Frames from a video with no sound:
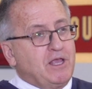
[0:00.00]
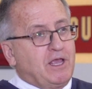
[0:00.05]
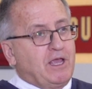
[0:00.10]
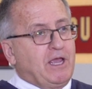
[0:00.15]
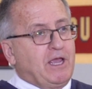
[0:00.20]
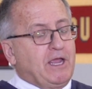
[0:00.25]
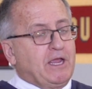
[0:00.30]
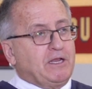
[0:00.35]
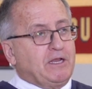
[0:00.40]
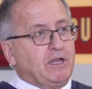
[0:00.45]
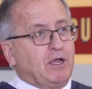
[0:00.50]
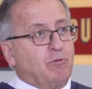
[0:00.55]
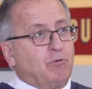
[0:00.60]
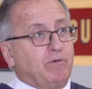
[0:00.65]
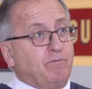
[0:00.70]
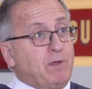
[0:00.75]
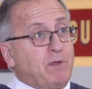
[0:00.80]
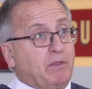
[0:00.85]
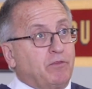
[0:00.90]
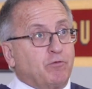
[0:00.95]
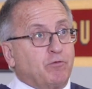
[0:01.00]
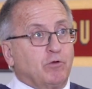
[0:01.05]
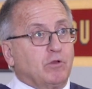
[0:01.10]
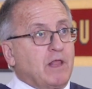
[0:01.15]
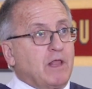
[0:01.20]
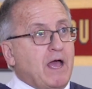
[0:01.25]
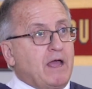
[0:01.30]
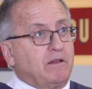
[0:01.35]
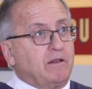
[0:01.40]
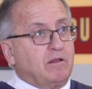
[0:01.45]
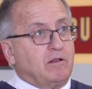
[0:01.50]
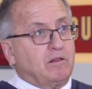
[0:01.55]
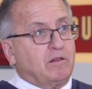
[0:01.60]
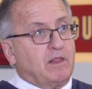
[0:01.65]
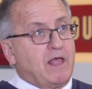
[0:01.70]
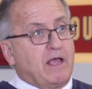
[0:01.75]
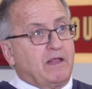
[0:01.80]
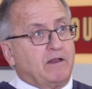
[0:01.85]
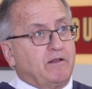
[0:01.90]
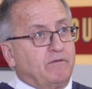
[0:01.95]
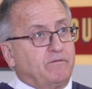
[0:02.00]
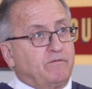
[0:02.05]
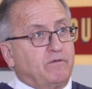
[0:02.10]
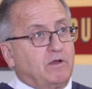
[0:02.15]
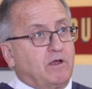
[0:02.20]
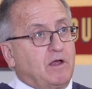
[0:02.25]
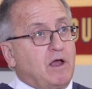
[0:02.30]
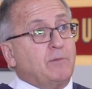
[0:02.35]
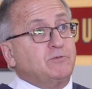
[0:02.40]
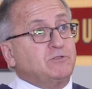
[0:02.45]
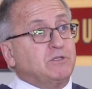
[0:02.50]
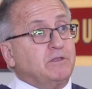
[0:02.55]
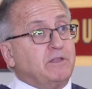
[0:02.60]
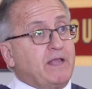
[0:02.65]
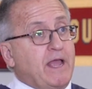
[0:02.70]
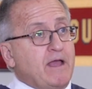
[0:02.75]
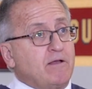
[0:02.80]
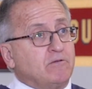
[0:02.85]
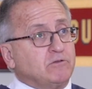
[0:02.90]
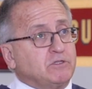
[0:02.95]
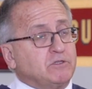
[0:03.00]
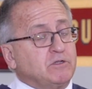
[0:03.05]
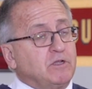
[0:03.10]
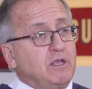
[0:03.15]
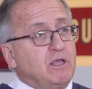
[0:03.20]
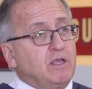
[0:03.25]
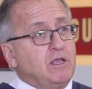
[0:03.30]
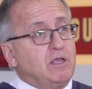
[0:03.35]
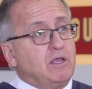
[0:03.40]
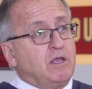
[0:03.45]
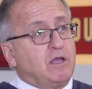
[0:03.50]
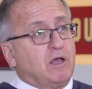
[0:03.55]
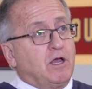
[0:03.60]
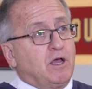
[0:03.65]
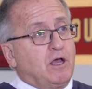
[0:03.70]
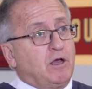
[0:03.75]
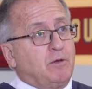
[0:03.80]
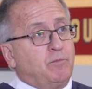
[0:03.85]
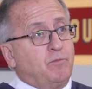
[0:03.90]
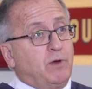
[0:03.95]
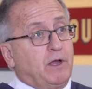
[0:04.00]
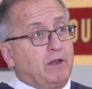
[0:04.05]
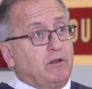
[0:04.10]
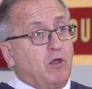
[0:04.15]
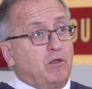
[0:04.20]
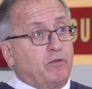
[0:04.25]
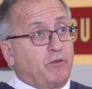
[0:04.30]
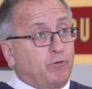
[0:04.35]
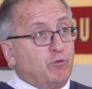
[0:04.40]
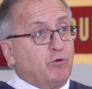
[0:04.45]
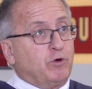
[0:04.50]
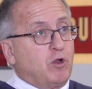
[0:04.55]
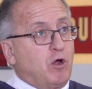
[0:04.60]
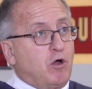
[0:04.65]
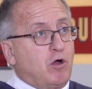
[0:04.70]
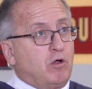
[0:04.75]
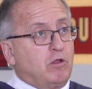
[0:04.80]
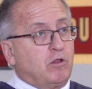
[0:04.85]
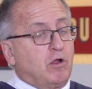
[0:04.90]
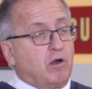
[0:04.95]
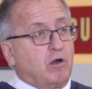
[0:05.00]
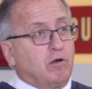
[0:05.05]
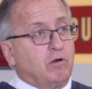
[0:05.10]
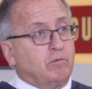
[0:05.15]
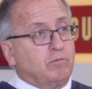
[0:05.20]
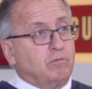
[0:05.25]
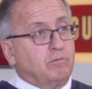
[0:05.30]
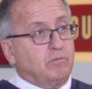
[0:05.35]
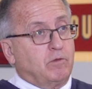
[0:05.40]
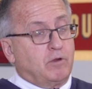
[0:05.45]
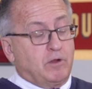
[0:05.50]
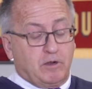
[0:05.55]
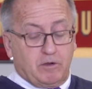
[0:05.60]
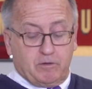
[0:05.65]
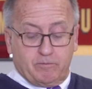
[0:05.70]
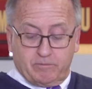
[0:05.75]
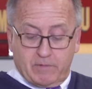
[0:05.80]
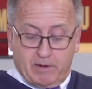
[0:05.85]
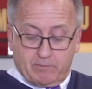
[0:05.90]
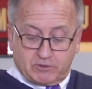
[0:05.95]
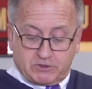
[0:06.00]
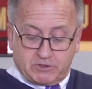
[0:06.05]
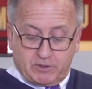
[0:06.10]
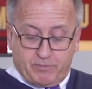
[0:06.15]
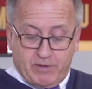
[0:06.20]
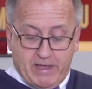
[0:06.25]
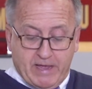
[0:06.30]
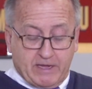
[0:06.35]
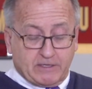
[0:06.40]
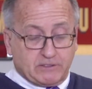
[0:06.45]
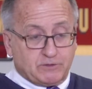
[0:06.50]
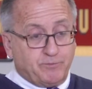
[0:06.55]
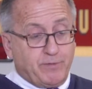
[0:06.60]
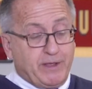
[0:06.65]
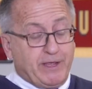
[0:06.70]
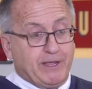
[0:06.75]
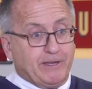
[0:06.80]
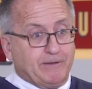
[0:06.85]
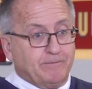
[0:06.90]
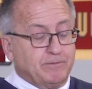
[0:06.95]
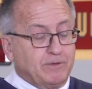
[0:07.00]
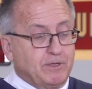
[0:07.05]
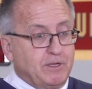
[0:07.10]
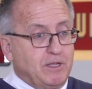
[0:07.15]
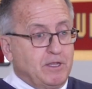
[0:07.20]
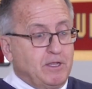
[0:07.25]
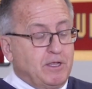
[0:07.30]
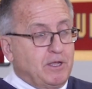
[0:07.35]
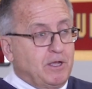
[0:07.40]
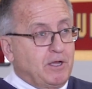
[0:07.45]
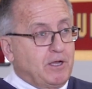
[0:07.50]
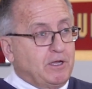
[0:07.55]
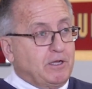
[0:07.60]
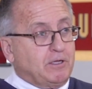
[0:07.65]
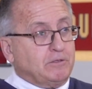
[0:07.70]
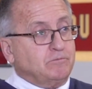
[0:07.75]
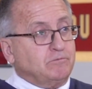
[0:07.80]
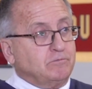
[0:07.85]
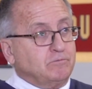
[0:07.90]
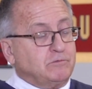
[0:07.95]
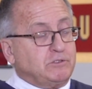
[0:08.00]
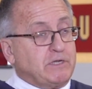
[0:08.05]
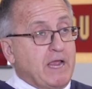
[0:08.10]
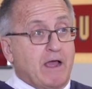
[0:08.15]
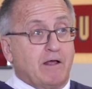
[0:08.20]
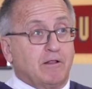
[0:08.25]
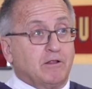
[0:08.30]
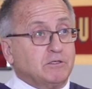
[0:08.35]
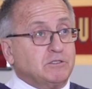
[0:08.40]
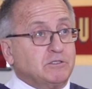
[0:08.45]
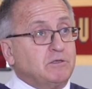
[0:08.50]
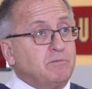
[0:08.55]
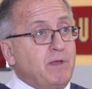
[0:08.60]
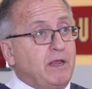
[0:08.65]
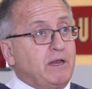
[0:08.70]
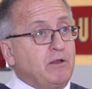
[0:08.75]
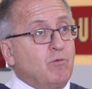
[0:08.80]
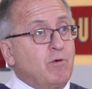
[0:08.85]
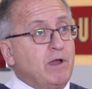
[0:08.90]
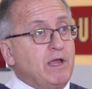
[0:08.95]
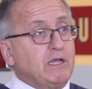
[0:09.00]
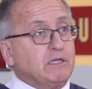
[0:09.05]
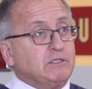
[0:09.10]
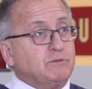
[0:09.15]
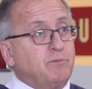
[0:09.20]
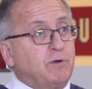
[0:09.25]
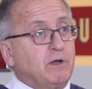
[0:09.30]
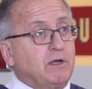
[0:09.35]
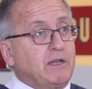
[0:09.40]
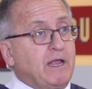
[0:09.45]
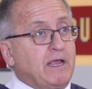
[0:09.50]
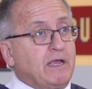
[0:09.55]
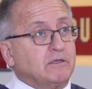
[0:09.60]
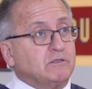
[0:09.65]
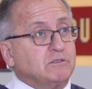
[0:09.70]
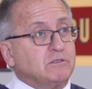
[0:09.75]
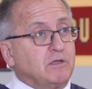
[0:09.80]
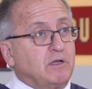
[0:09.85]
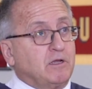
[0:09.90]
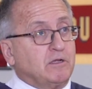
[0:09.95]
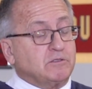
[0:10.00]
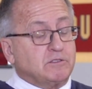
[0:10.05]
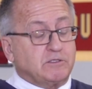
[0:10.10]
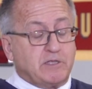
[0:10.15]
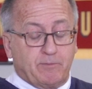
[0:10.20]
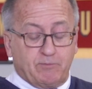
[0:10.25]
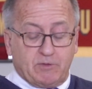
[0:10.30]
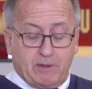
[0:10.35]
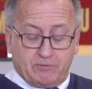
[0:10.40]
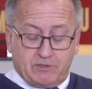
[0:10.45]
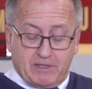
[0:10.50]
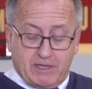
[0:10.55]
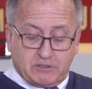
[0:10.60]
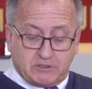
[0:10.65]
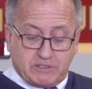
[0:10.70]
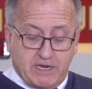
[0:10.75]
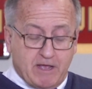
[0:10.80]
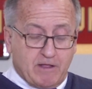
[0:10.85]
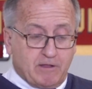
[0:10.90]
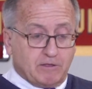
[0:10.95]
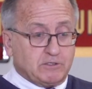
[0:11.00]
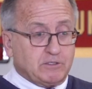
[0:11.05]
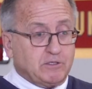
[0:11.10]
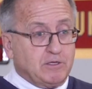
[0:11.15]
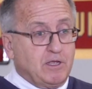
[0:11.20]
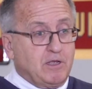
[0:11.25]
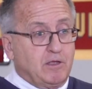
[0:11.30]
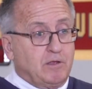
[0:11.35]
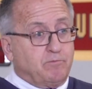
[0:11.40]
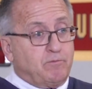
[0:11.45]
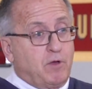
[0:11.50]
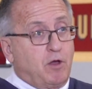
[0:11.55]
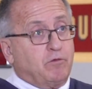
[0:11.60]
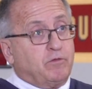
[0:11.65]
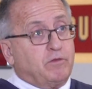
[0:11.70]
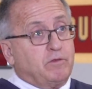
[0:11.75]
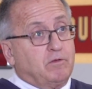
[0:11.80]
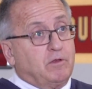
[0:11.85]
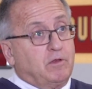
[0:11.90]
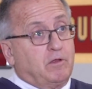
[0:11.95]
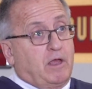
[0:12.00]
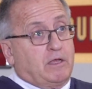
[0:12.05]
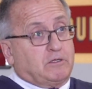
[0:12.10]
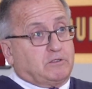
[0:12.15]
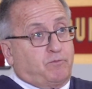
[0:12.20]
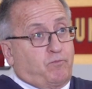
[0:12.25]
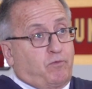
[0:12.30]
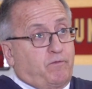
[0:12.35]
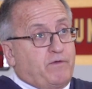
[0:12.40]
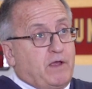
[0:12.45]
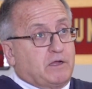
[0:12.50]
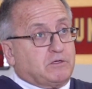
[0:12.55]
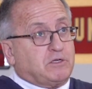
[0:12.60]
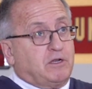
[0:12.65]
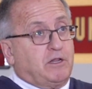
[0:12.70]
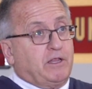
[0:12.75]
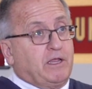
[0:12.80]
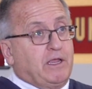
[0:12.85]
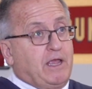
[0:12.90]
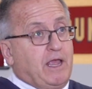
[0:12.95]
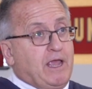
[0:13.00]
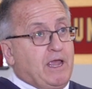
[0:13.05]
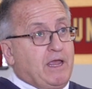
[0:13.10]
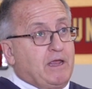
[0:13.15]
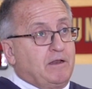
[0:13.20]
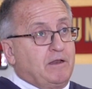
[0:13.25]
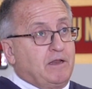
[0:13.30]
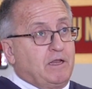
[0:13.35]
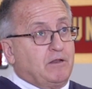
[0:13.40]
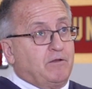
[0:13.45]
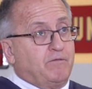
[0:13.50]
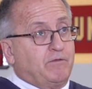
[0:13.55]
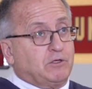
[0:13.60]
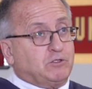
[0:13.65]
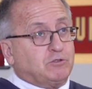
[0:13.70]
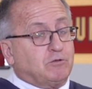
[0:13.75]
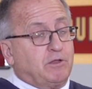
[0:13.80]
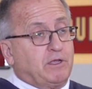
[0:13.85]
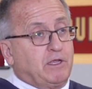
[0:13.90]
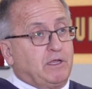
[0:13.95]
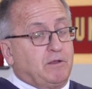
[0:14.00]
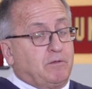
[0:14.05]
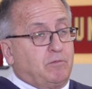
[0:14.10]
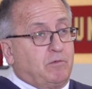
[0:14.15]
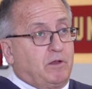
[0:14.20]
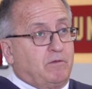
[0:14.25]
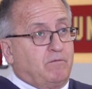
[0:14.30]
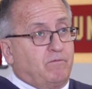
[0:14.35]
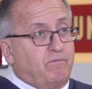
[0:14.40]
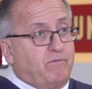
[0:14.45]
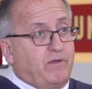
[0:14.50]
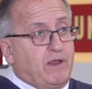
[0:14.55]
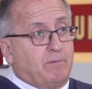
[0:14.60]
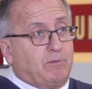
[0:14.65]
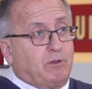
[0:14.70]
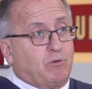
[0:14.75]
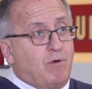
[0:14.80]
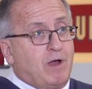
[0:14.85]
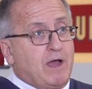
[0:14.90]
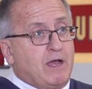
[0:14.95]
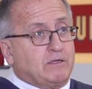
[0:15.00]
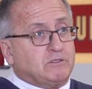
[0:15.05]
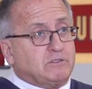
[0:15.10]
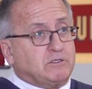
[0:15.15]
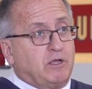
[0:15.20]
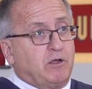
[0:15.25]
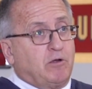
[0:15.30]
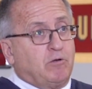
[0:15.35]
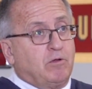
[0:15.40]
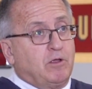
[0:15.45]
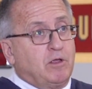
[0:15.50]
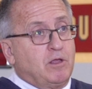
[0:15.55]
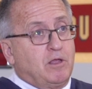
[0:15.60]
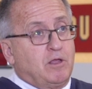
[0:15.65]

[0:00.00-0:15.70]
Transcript: And we've been through a lot of ups and downs. But through it all, our membership has been challenged in many ways, but has stepped up to that challenge, so, both as a professionally and individually and family-wise. So.